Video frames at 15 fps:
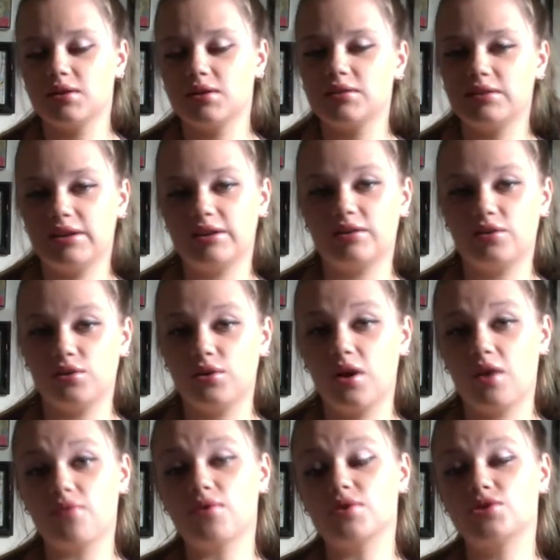to get good
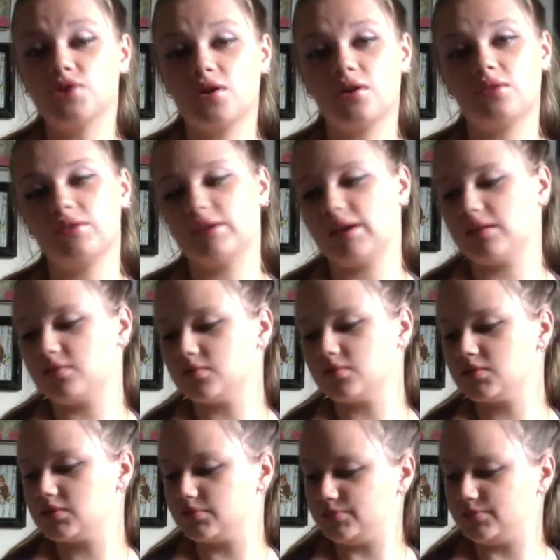coverage on the nails.